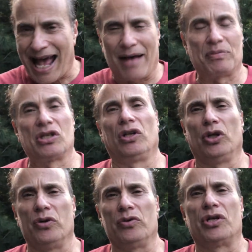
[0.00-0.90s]

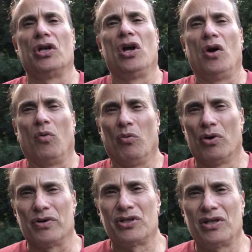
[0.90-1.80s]
absolute
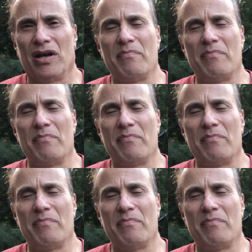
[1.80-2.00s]
worst.